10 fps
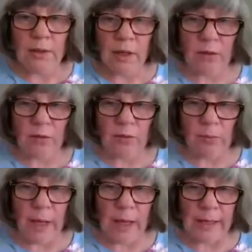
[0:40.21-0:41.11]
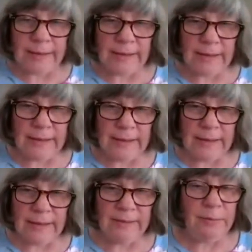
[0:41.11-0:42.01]
Donald Maass
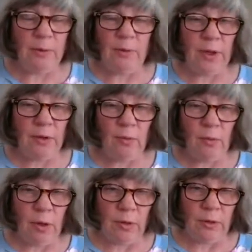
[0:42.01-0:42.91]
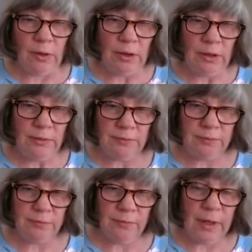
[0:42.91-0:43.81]
is both an author
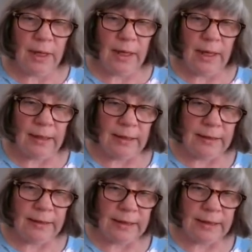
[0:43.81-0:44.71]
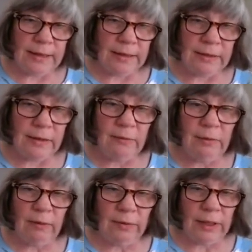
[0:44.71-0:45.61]
and a
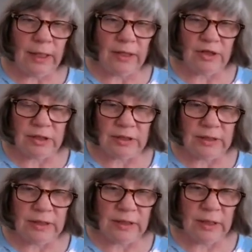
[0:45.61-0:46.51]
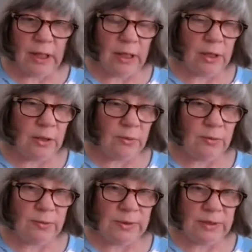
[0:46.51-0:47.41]
literary agent
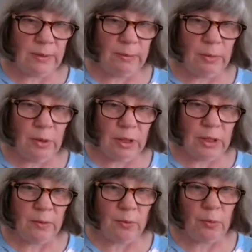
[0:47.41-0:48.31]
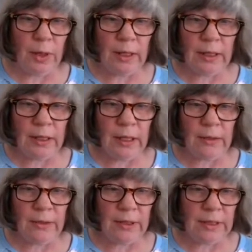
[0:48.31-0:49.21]
whose book, Writing
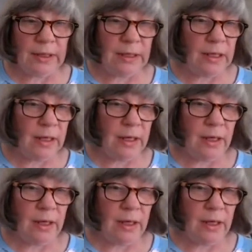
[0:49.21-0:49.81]
the